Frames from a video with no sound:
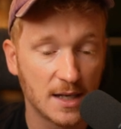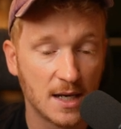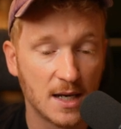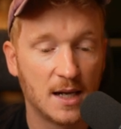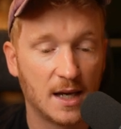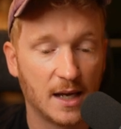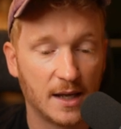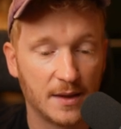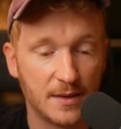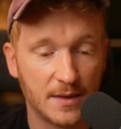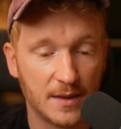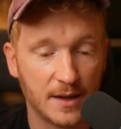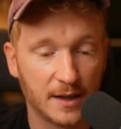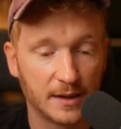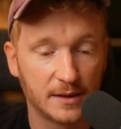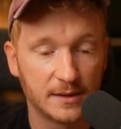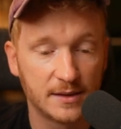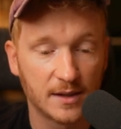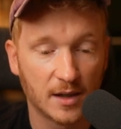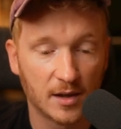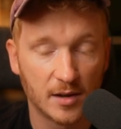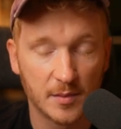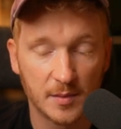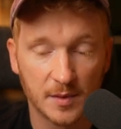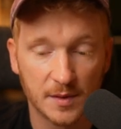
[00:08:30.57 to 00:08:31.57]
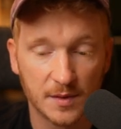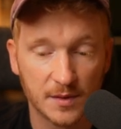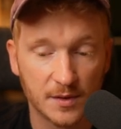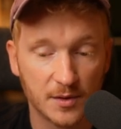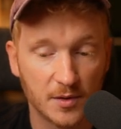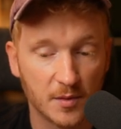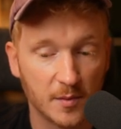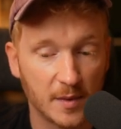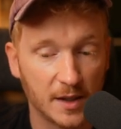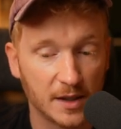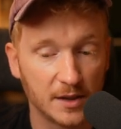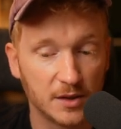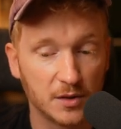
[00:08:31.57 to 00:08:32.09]
and then type in the
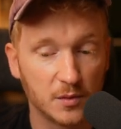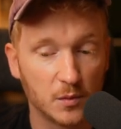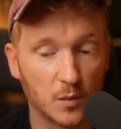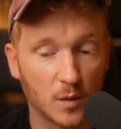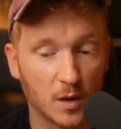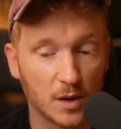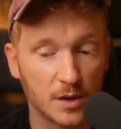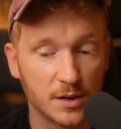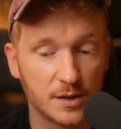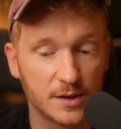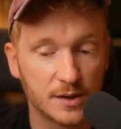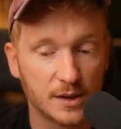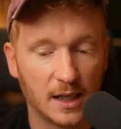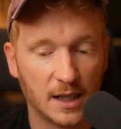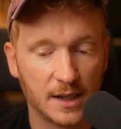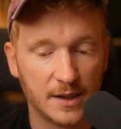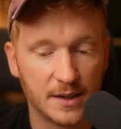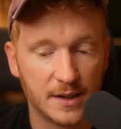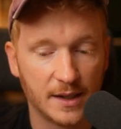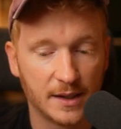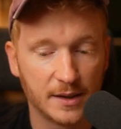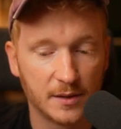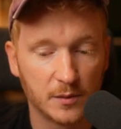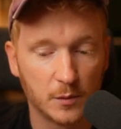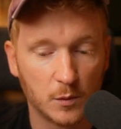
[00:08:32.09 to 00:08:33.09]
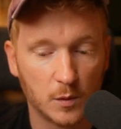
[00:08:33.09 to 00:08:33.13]
domain you want, and then it